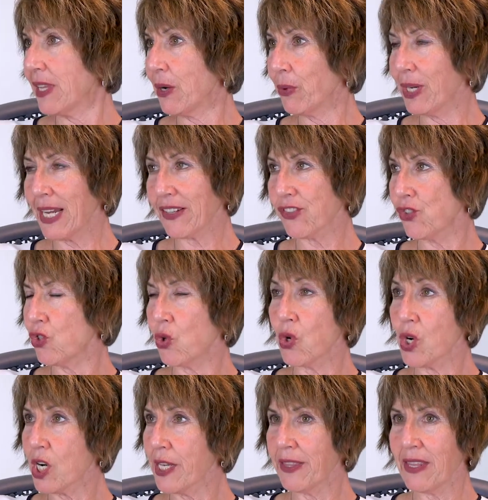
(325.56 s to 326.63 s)
they were next
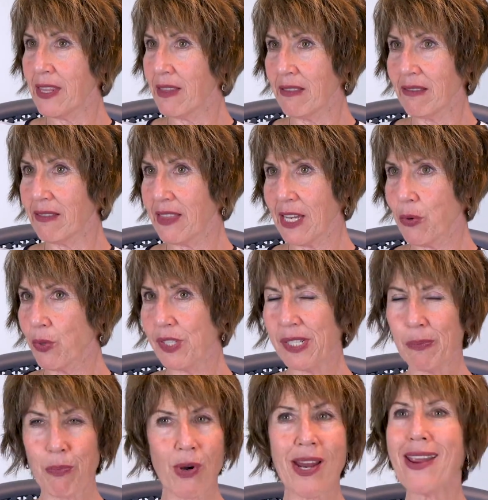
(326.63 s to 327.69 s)
door and they were
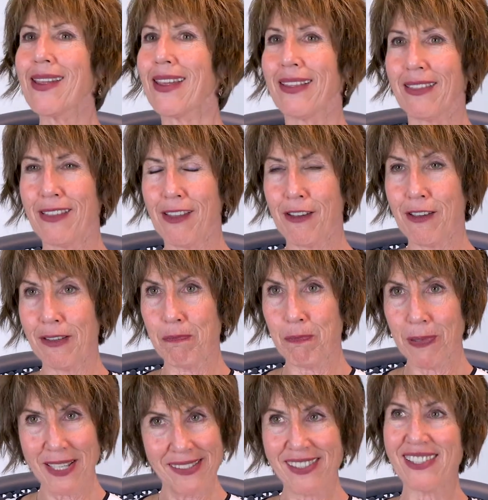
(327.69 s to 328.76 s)
spraying in the
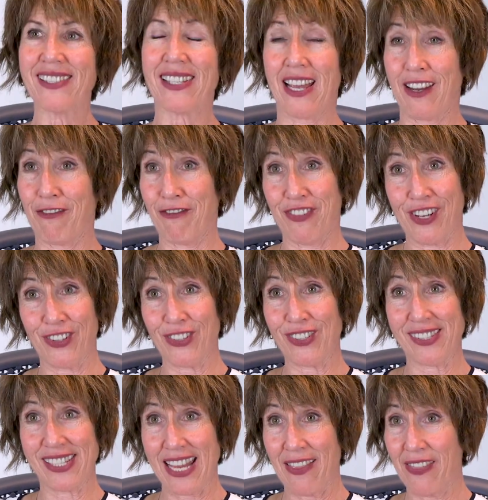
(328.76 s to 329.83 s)
pesticide
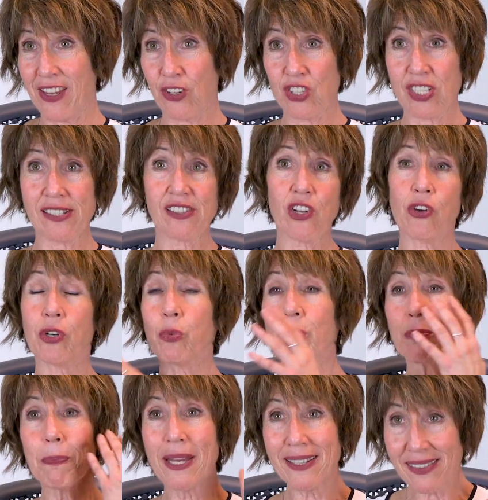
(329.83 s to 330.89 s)
fields and they're just loaded
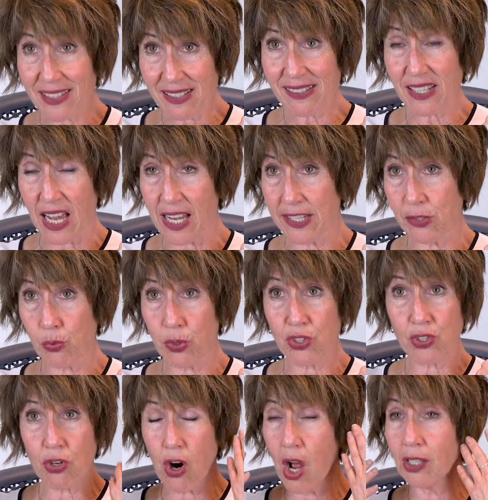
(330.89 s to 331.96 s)
with pesticides,
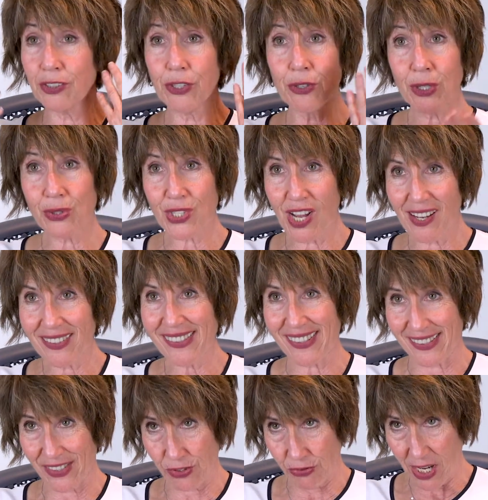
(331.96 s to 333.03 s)
which are all
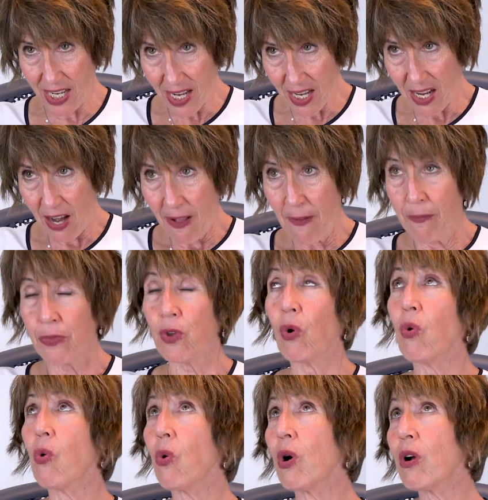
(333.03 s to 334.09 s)
neurotoxins, right?
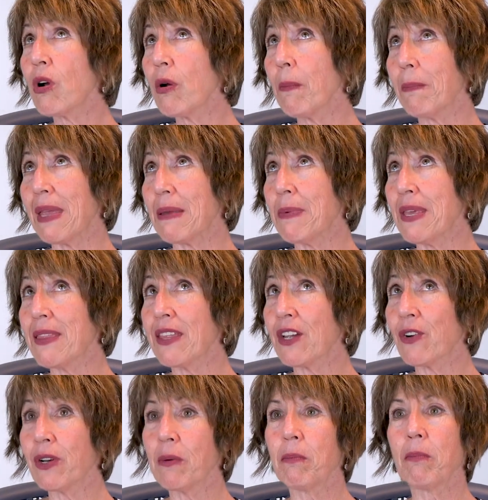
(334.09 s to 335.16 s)
Or maybe they're
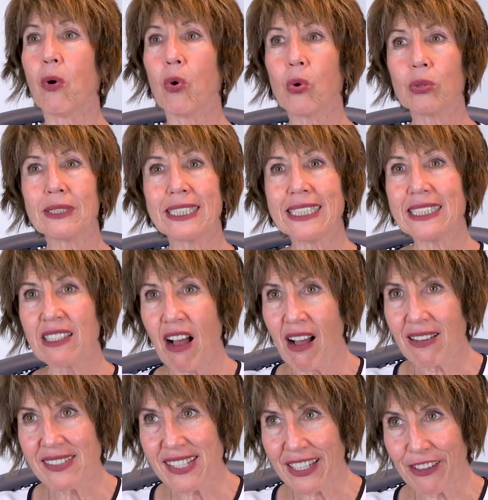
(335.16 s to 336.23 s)
in a moldy,
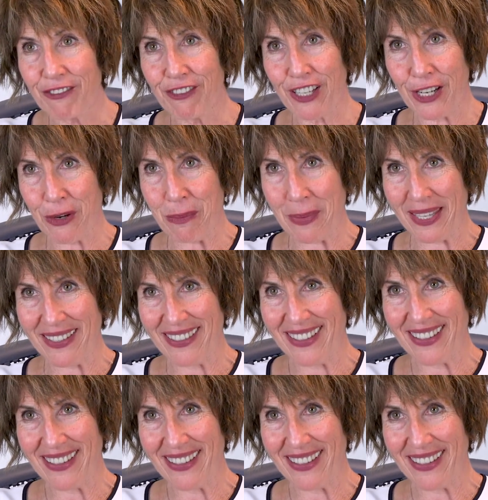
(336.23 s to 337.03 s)
toxic environment.